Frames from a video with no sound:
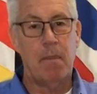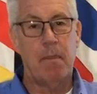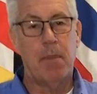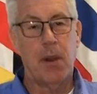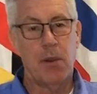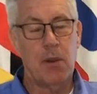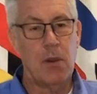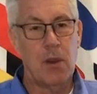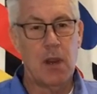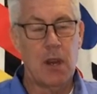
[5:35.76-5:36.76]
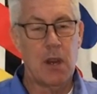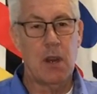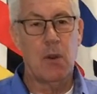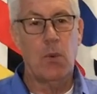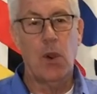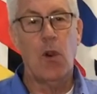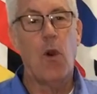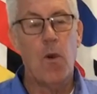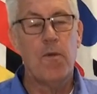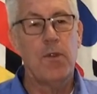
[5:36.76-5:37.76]
But we're
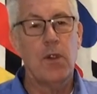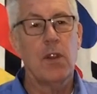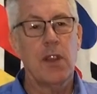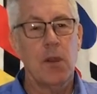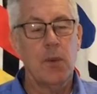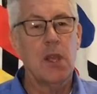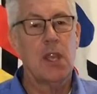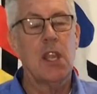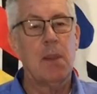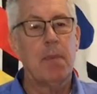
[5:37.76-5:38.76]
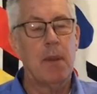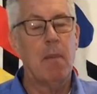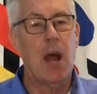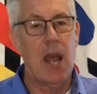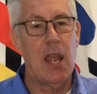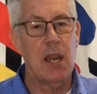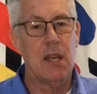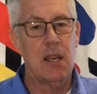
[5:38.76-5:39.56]
hopeful that we keep in mind